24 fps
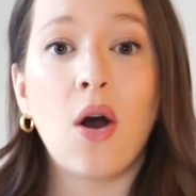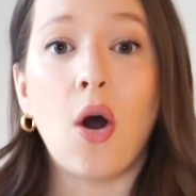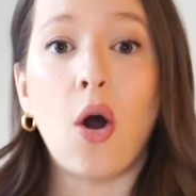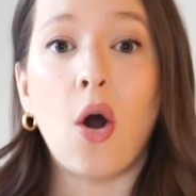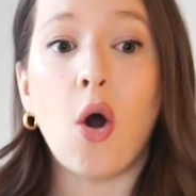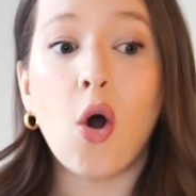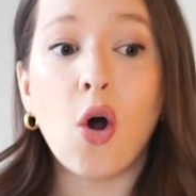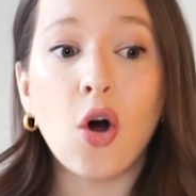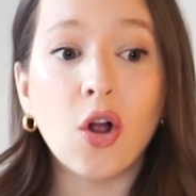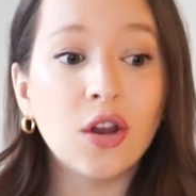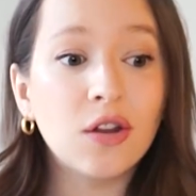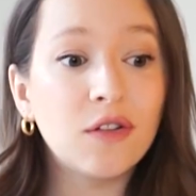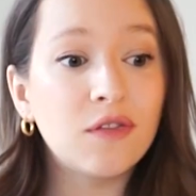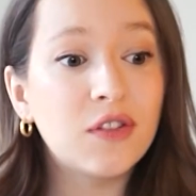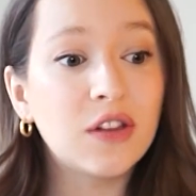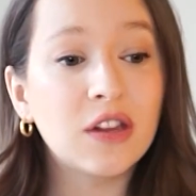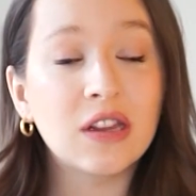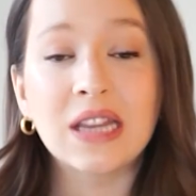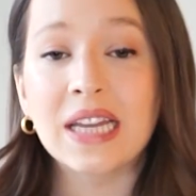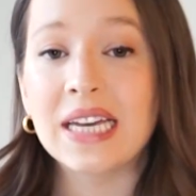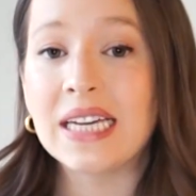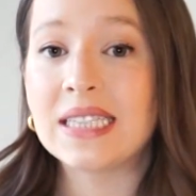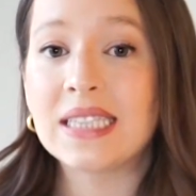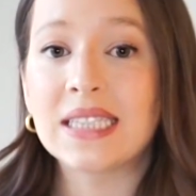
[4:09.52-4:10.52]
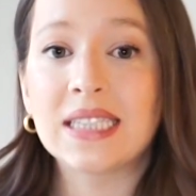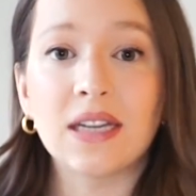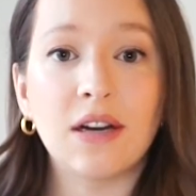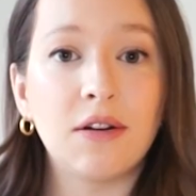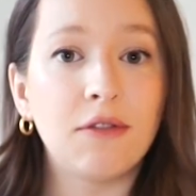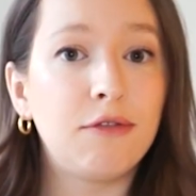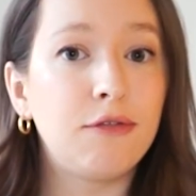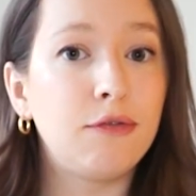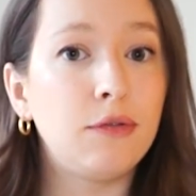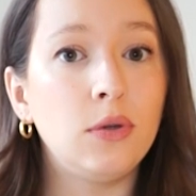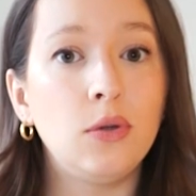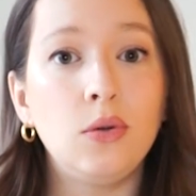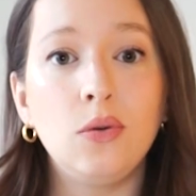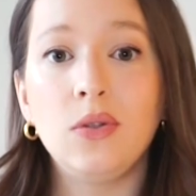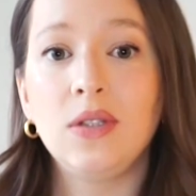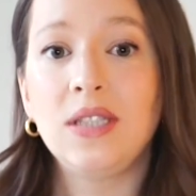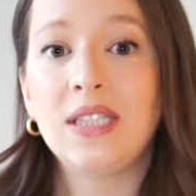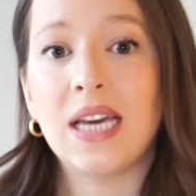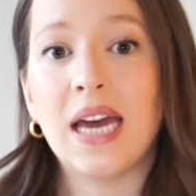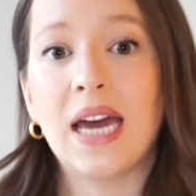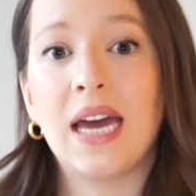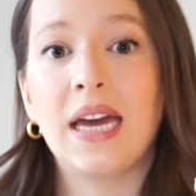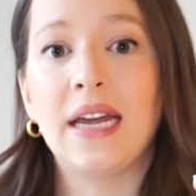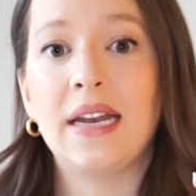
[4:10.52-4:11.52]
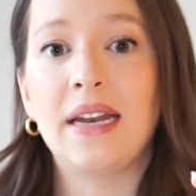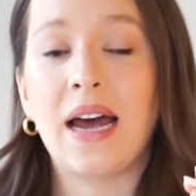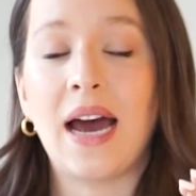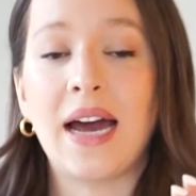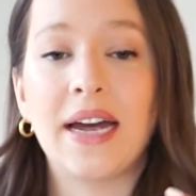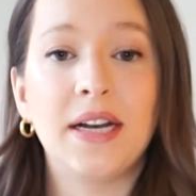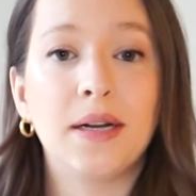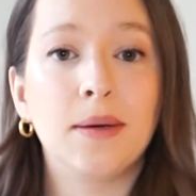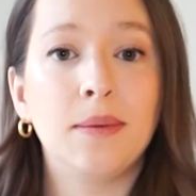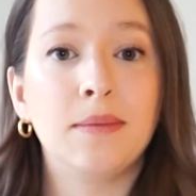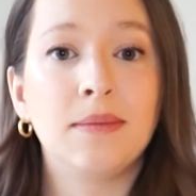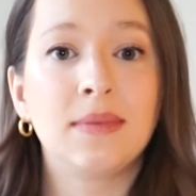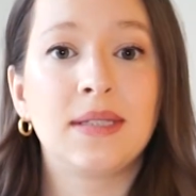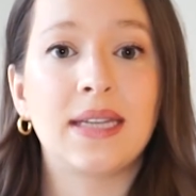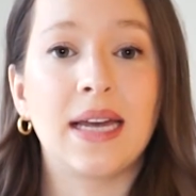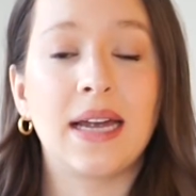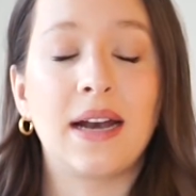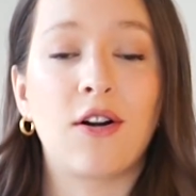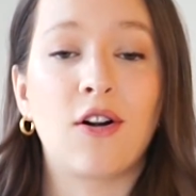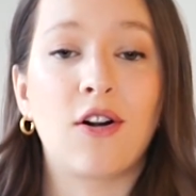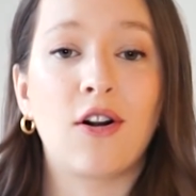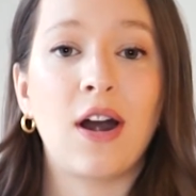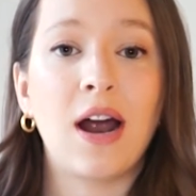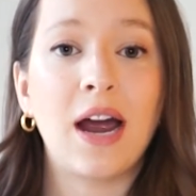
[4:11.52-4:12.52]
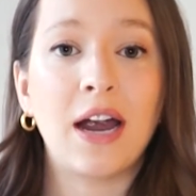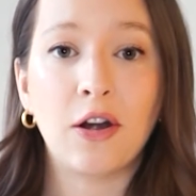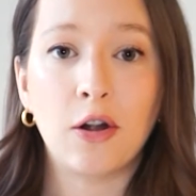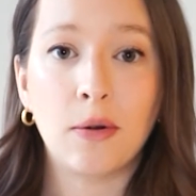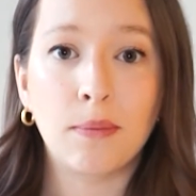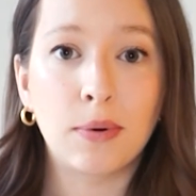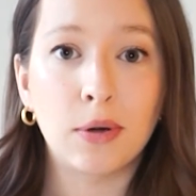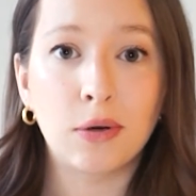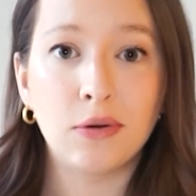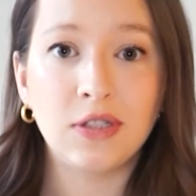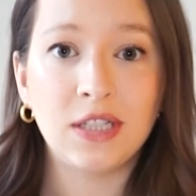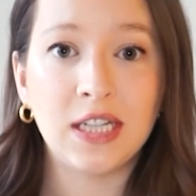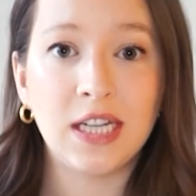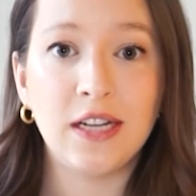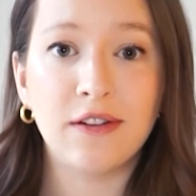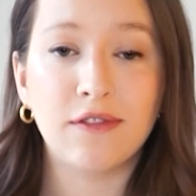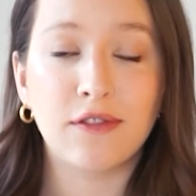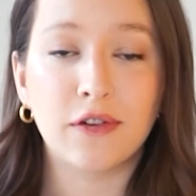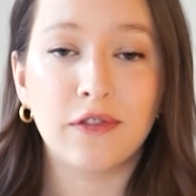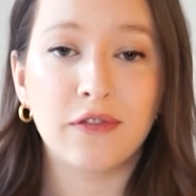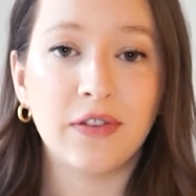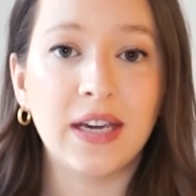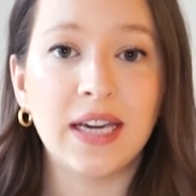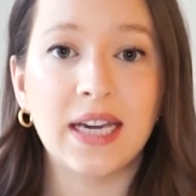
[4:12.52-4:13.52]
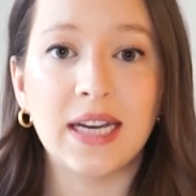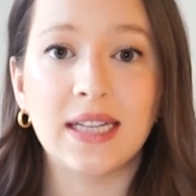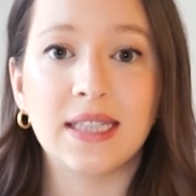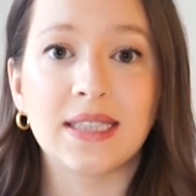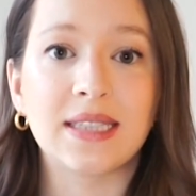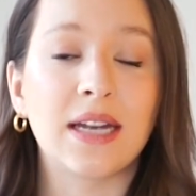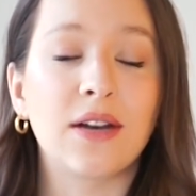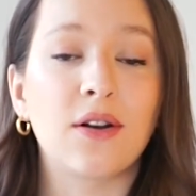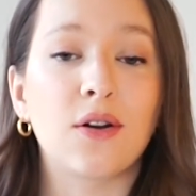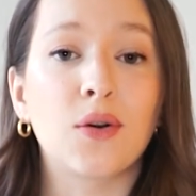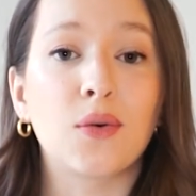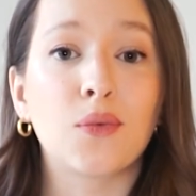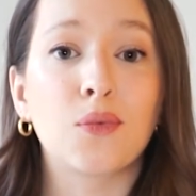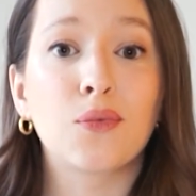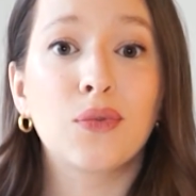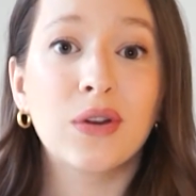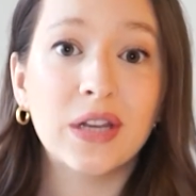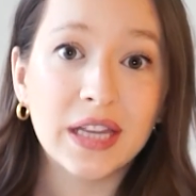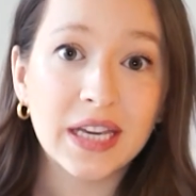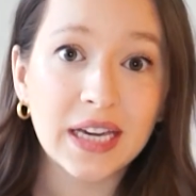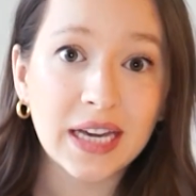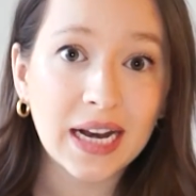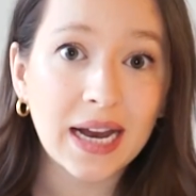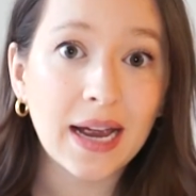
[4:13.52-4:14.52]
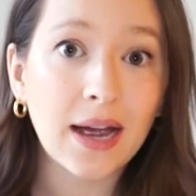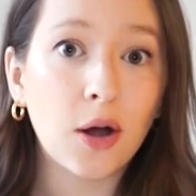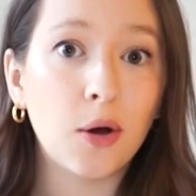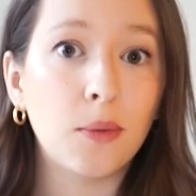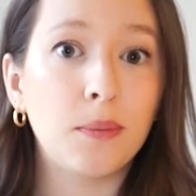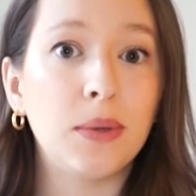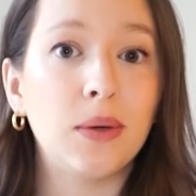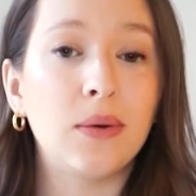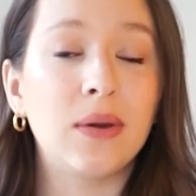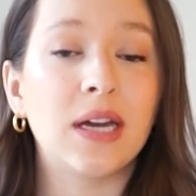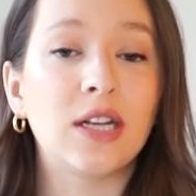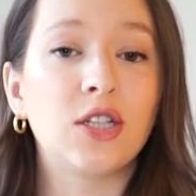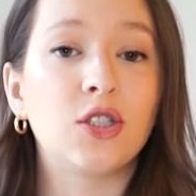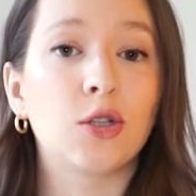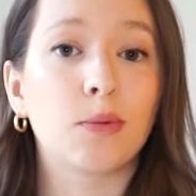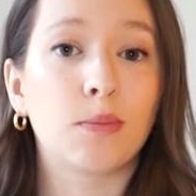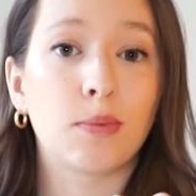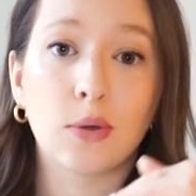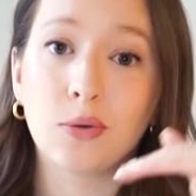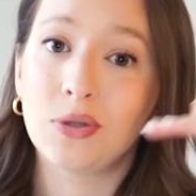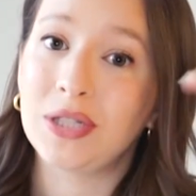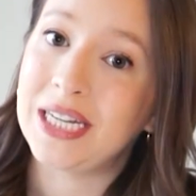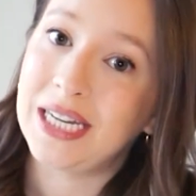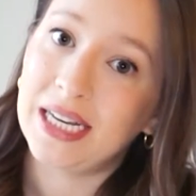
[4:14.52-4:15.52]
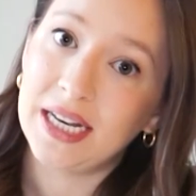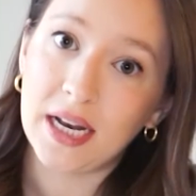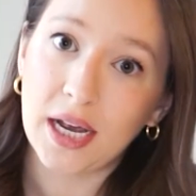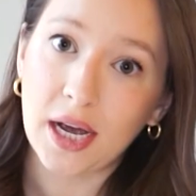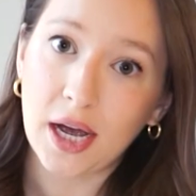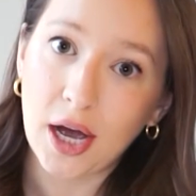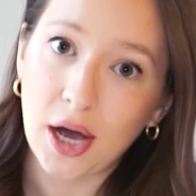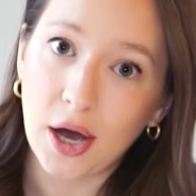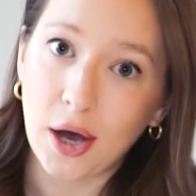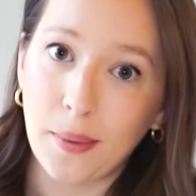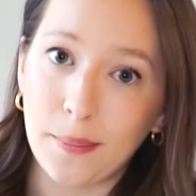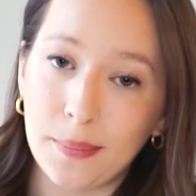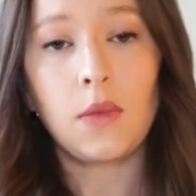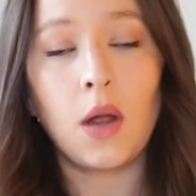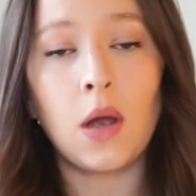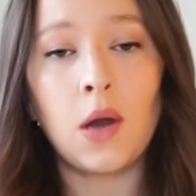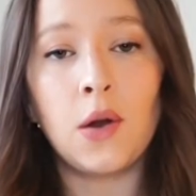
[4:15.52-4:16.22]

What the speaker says: all of the lists of foods and items that are higher protein for vegans that are really gonna help you get your protein up.